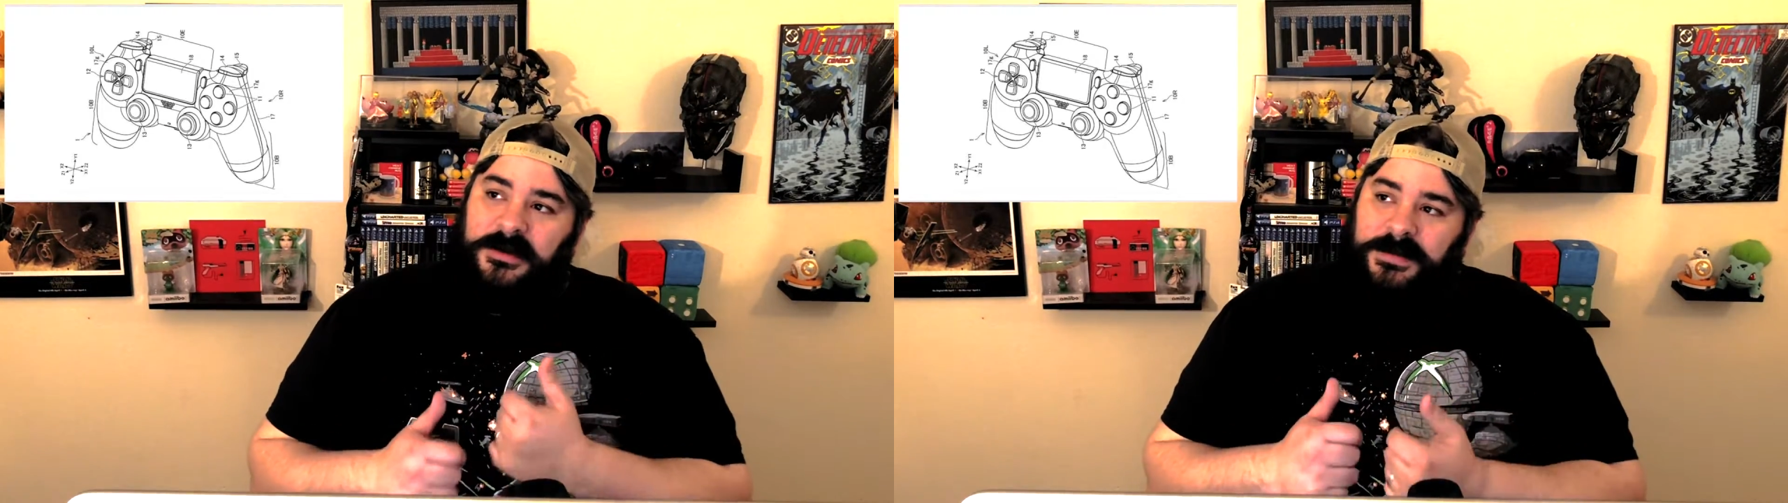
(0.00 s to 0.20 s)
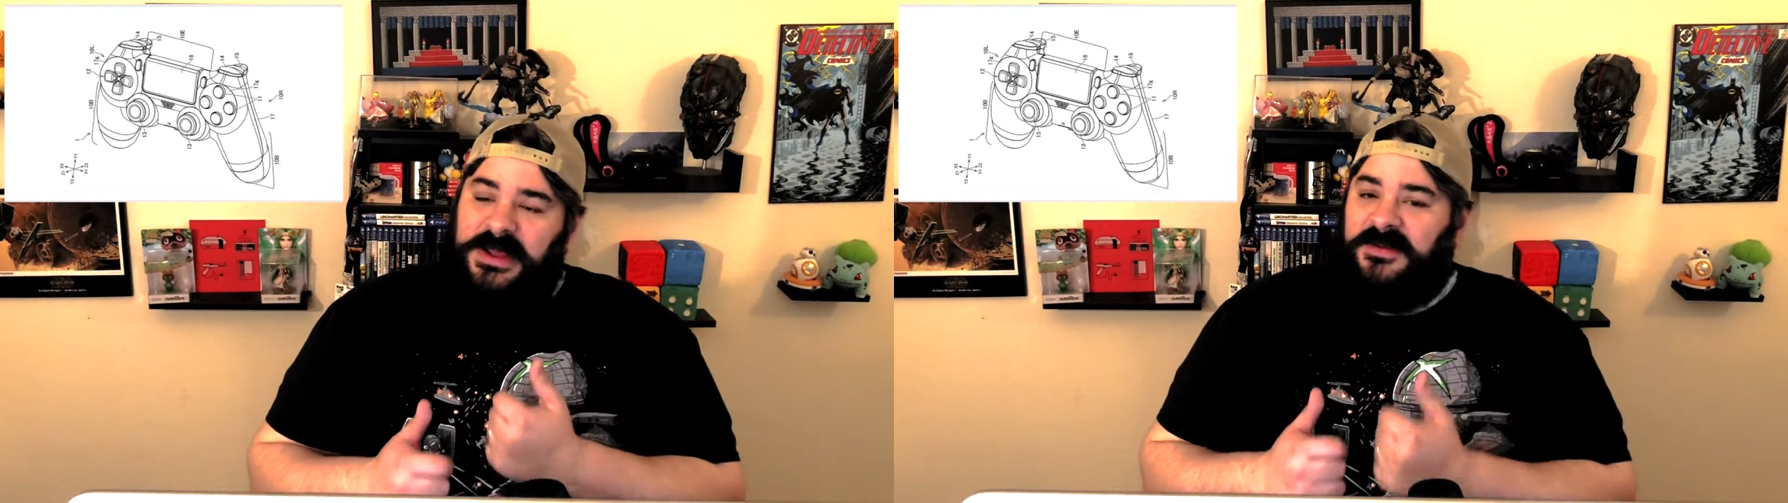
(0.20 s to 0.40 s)

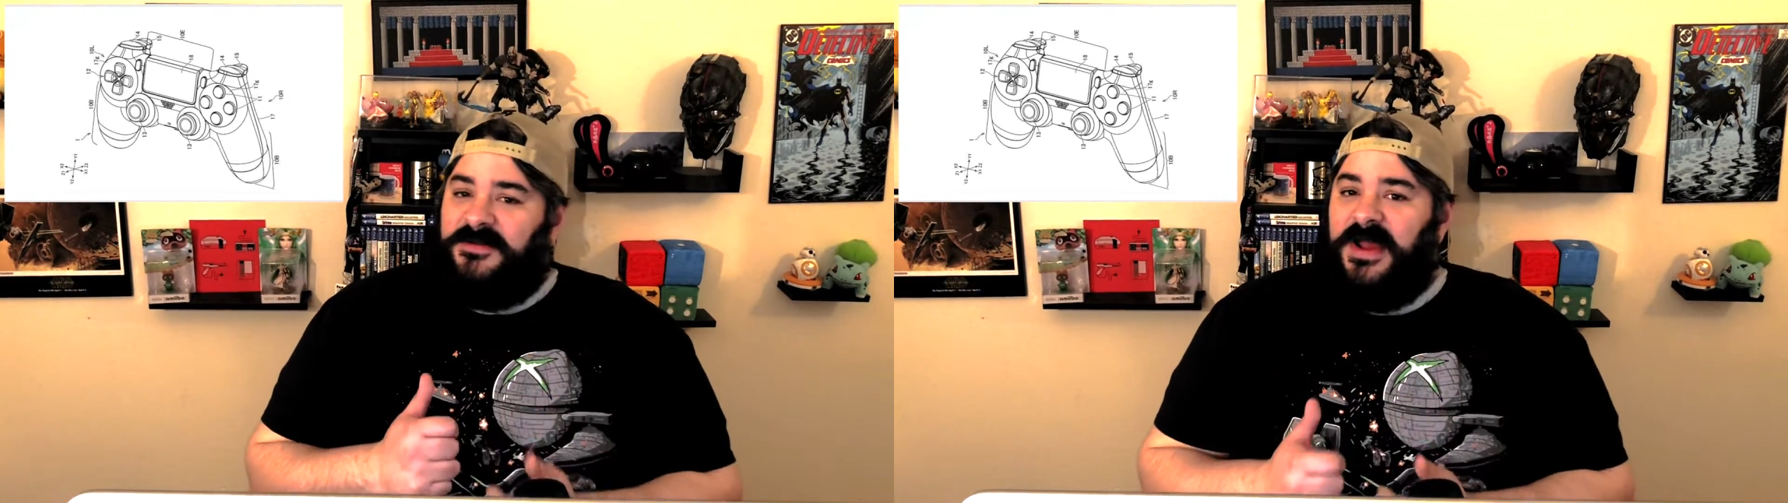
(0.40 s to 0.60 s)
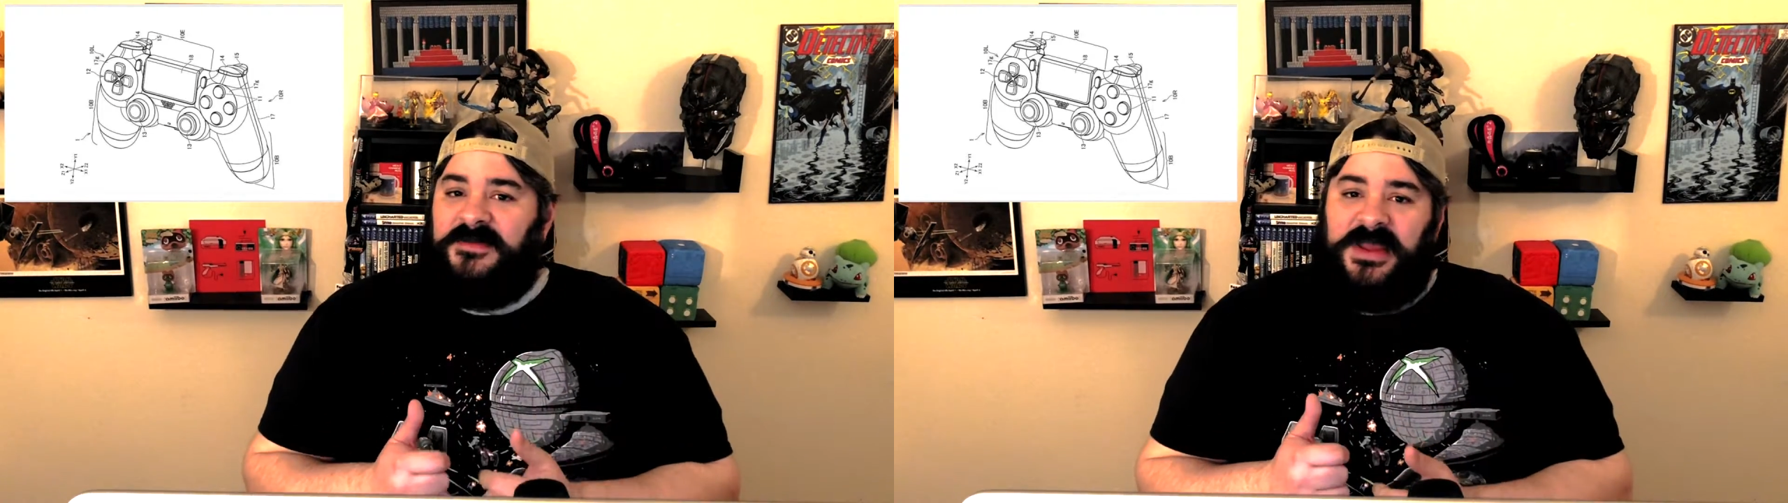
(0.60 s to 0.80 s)
a
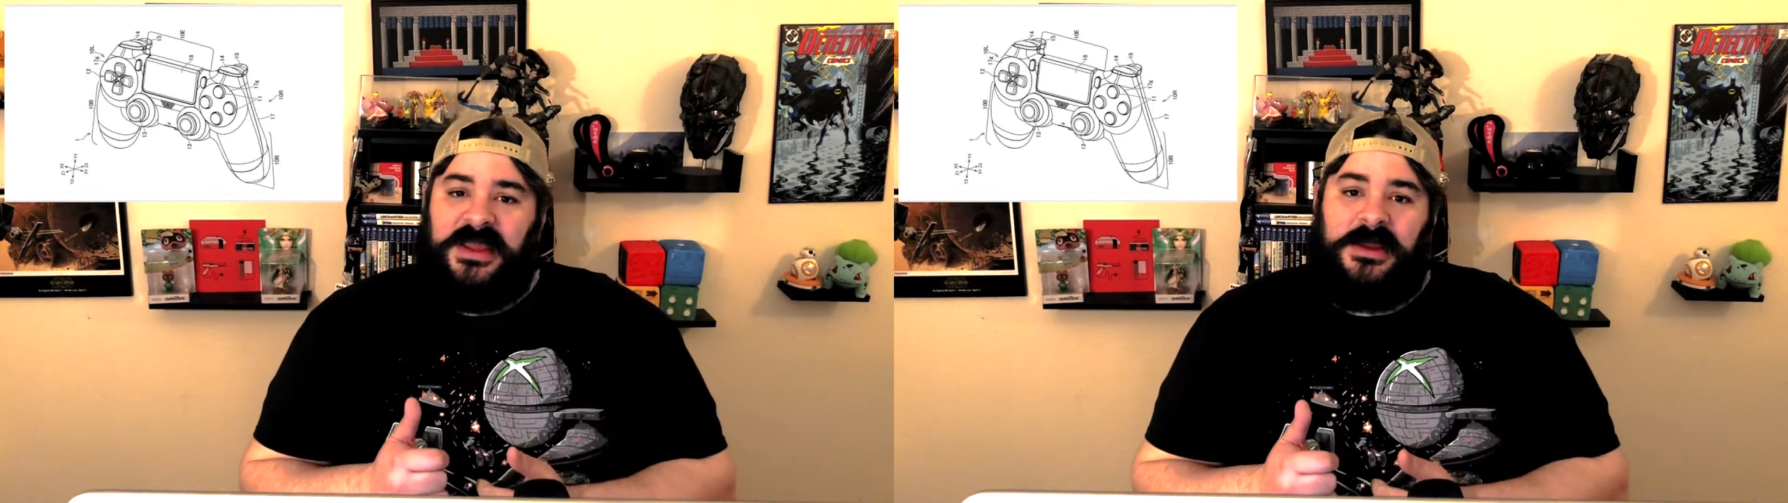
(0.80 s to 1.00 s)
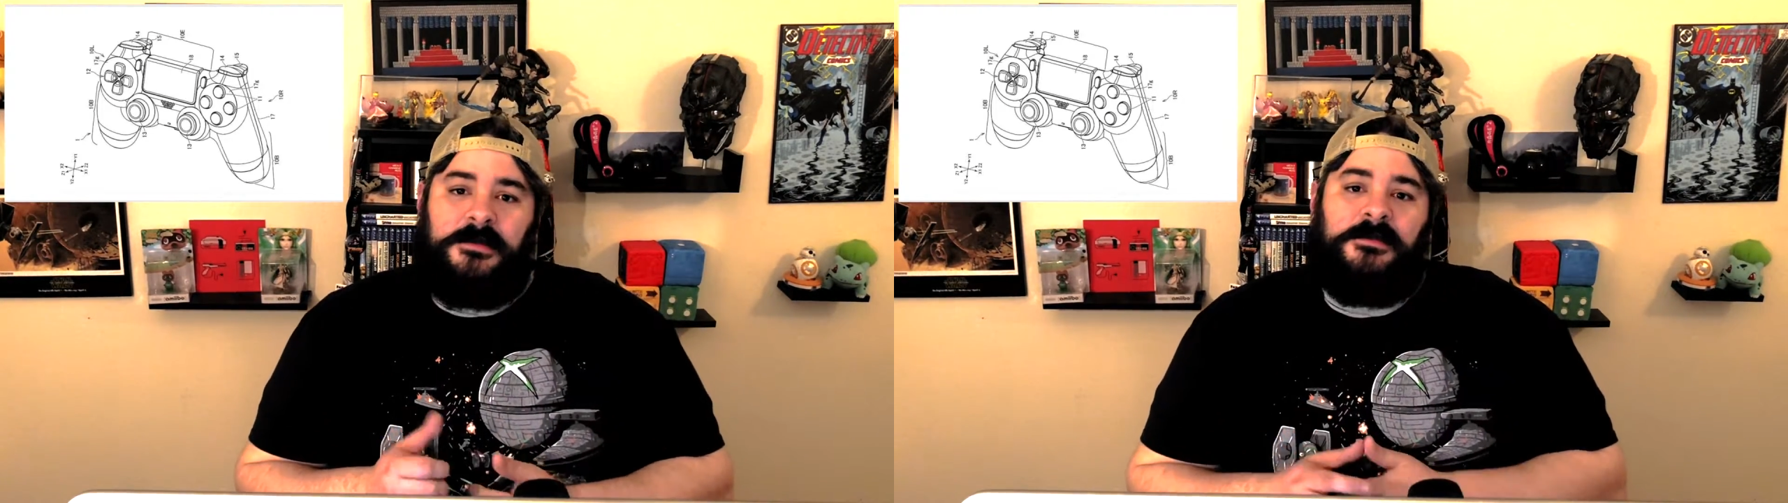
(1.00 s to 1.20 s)
PS5
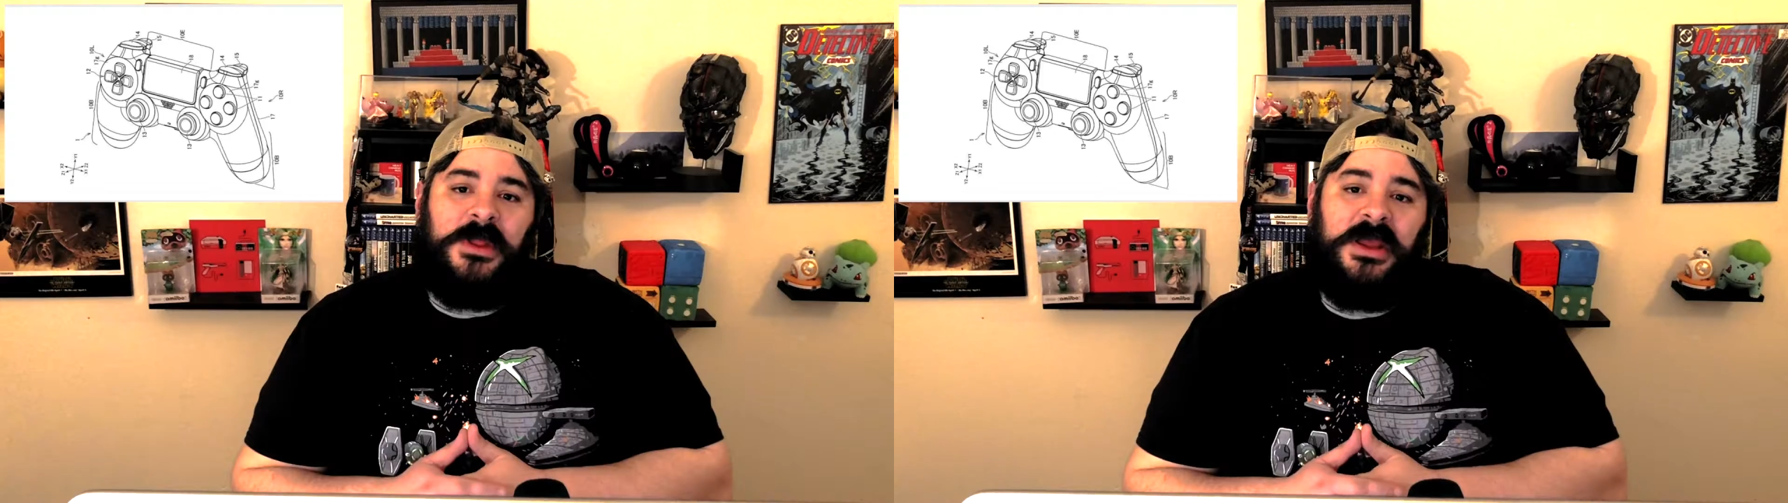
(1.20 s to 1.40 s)
game